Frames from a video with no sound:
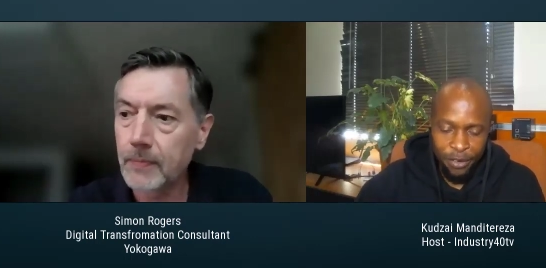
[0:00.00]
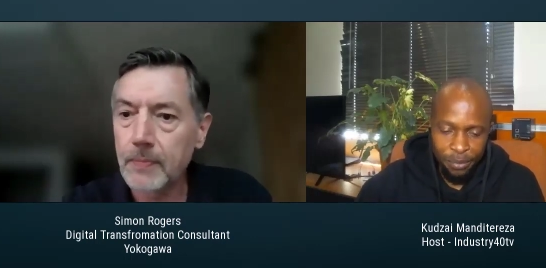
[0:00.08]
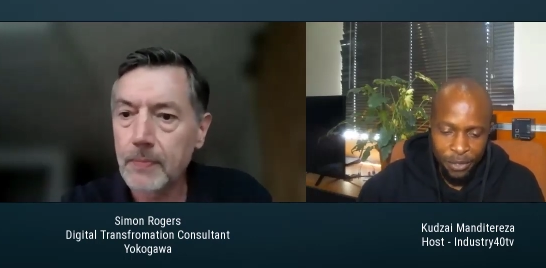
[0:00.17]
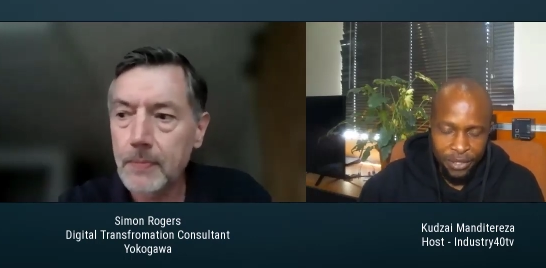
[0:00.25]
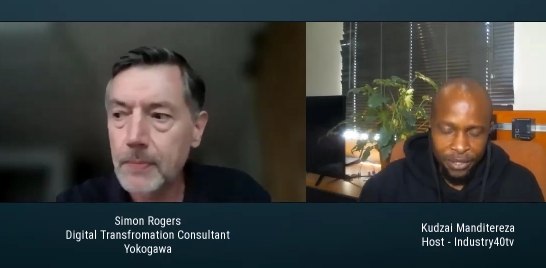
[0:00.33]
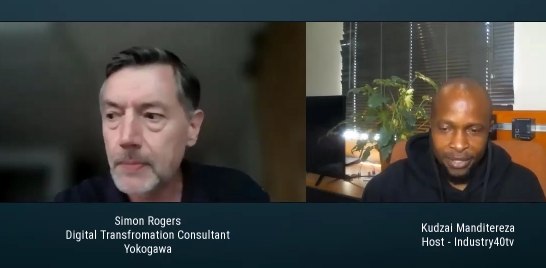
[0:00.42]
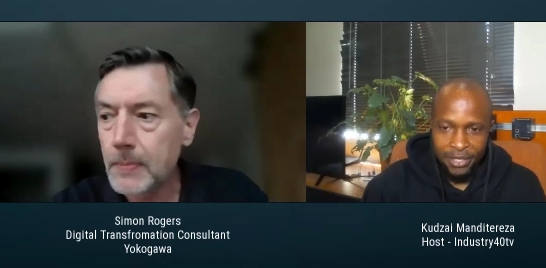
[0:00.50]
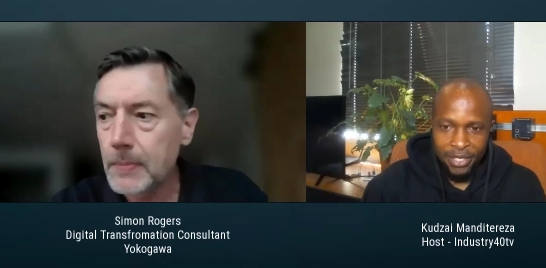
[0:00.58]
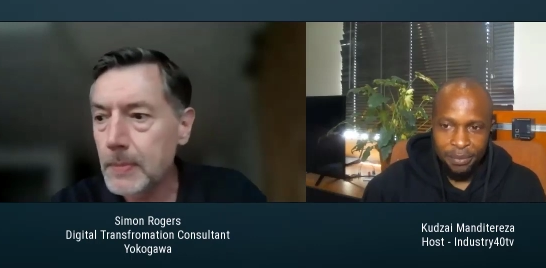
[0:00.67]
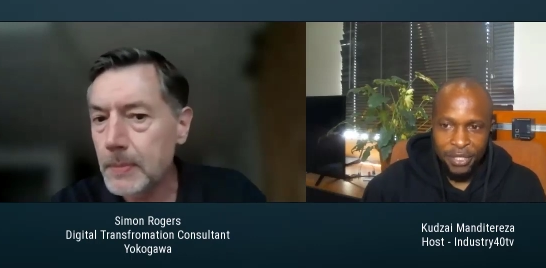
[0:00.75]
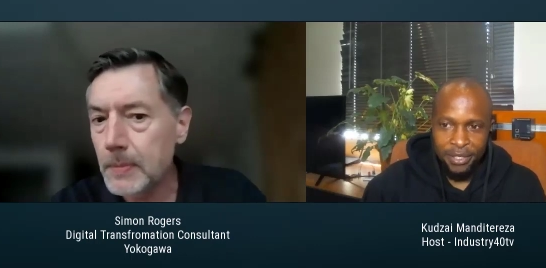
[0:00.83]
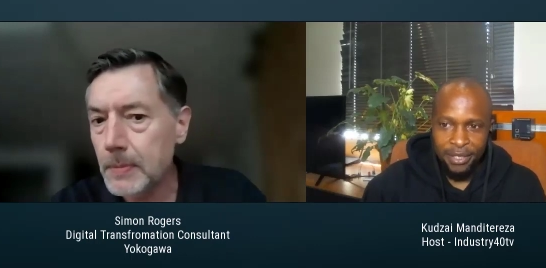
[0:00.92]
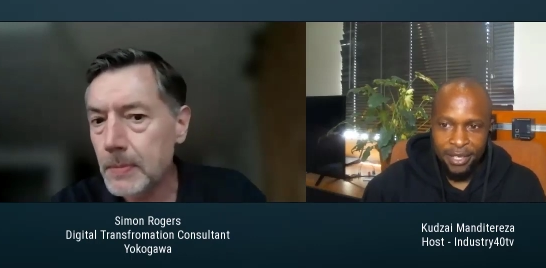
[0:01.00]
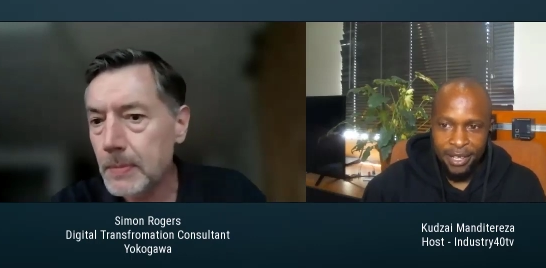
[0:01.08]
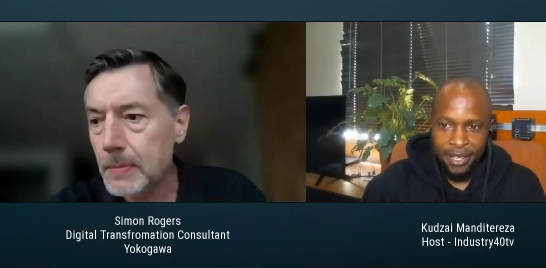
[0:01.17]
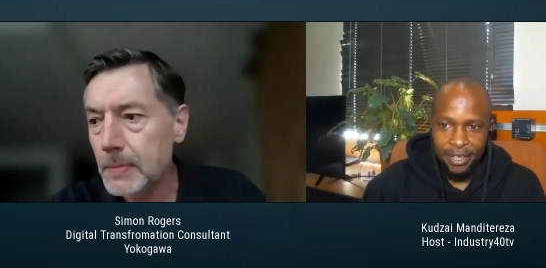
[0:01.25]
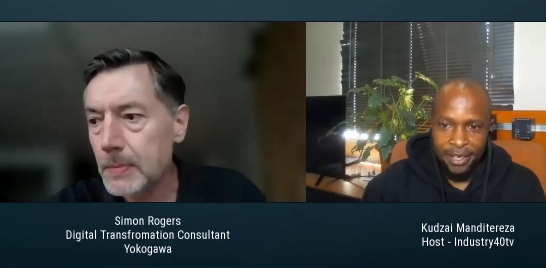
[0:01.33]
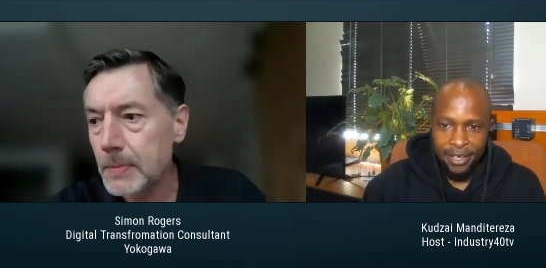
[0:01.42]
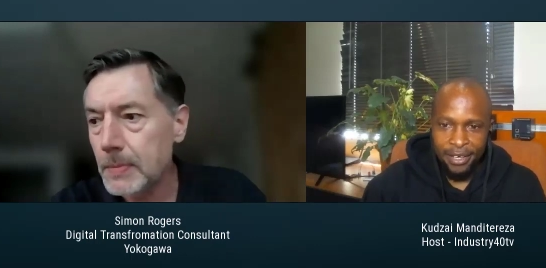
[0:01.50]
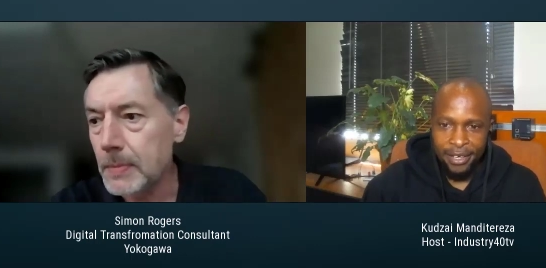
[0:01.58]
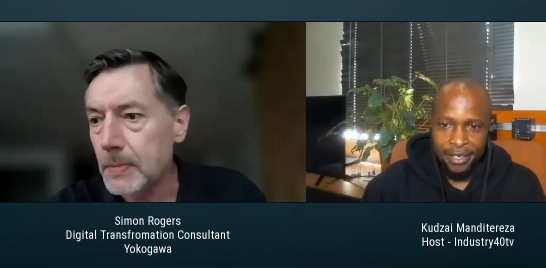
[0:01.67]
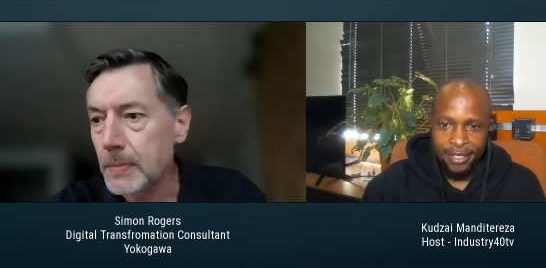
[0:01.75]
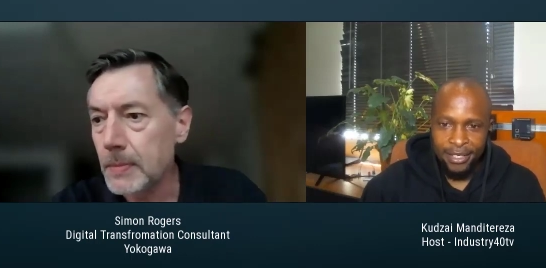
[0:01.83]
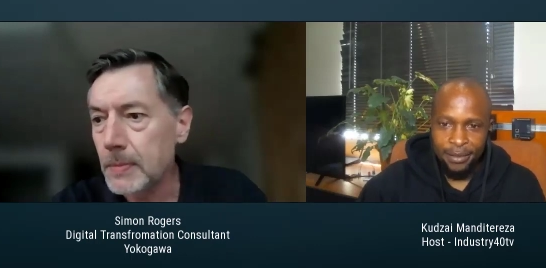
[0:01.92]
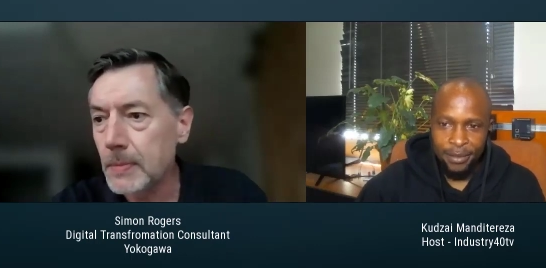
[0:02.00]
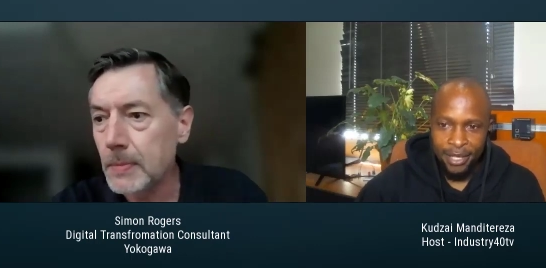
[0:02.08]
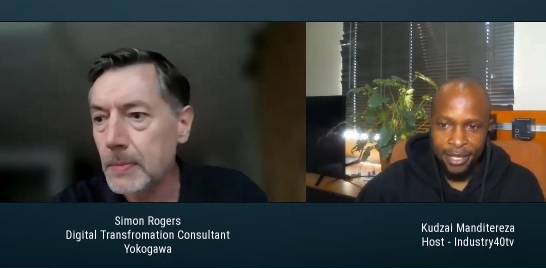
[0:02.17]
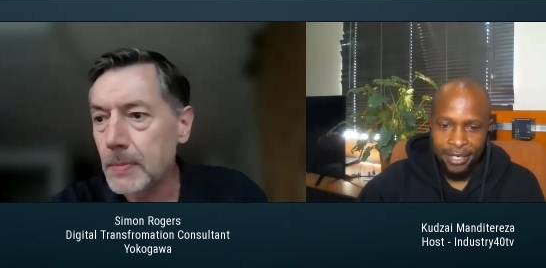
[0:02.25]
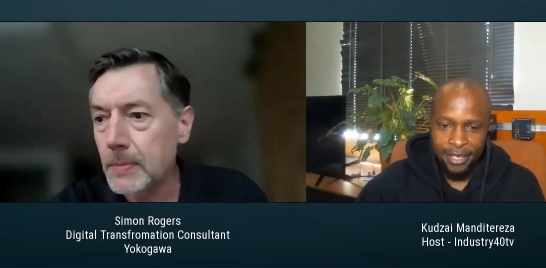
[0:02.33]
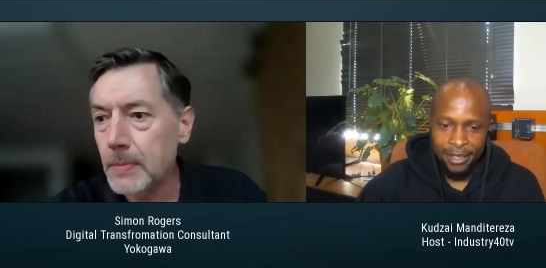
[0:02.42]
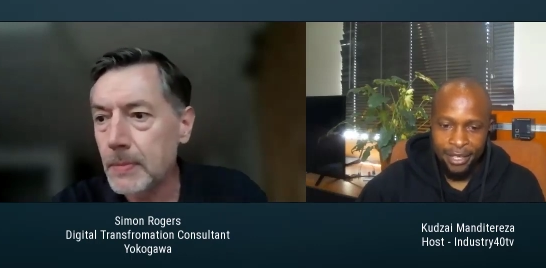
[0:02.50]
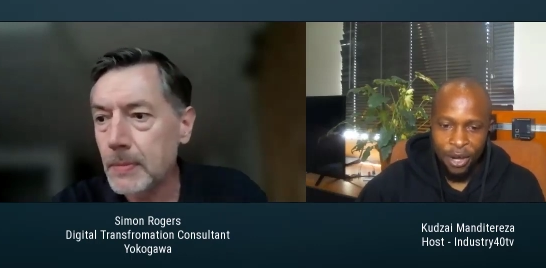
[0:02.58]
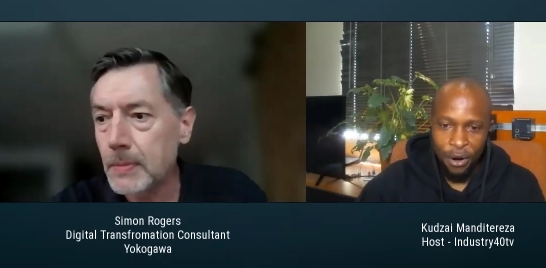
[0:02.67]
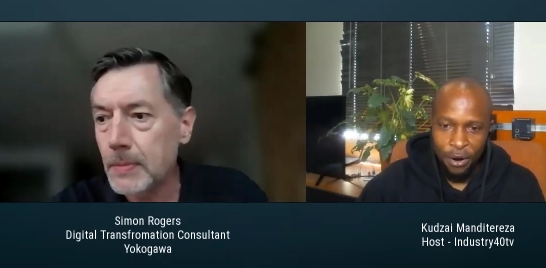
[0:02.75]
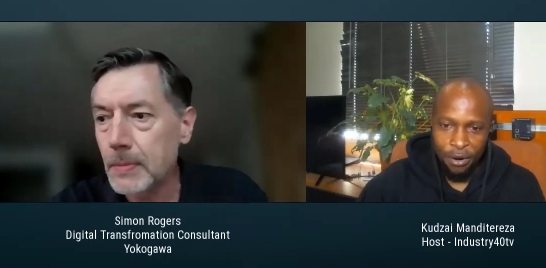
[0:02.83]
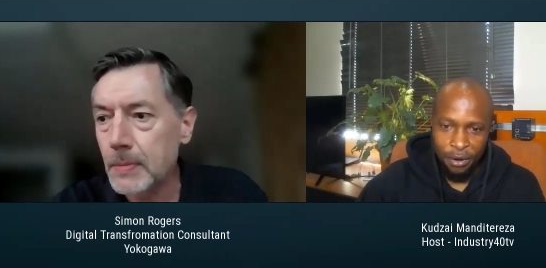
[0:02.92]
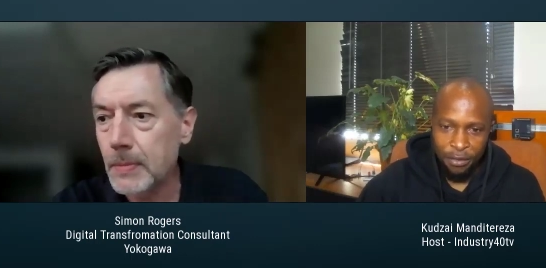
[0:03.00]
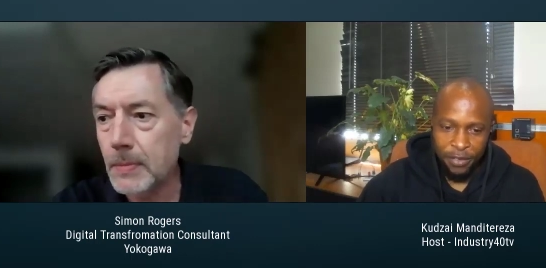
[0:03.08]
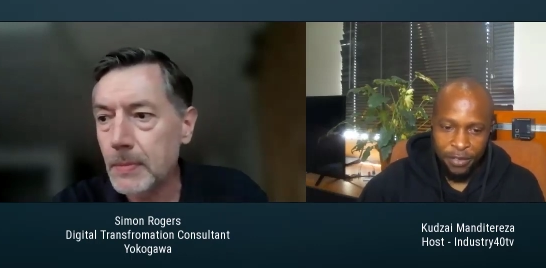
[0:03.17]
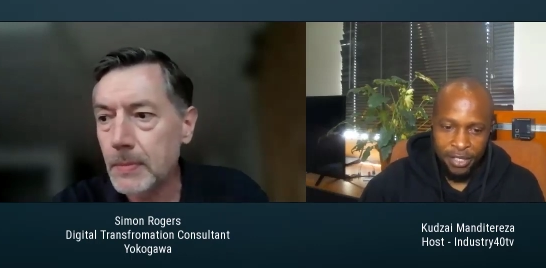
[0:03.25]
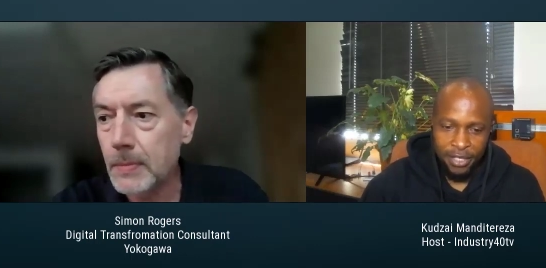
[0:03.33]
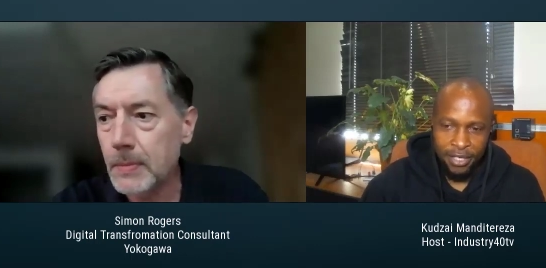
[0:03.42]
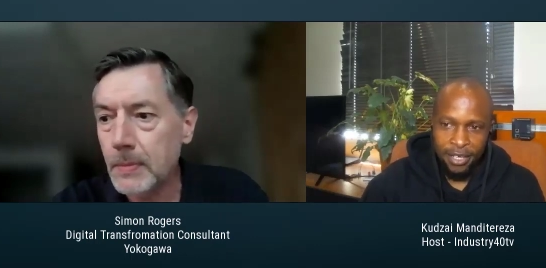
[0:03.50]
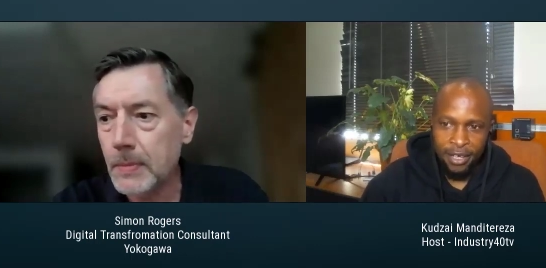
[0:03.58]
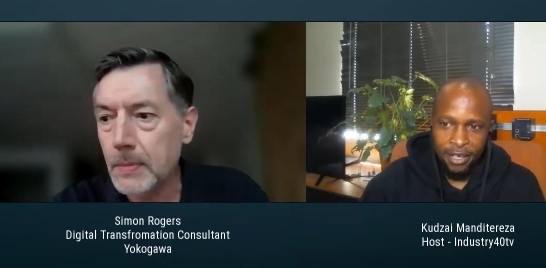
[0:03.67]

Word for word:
Speaker 1: from your description there, uh, it seems that at the core of it,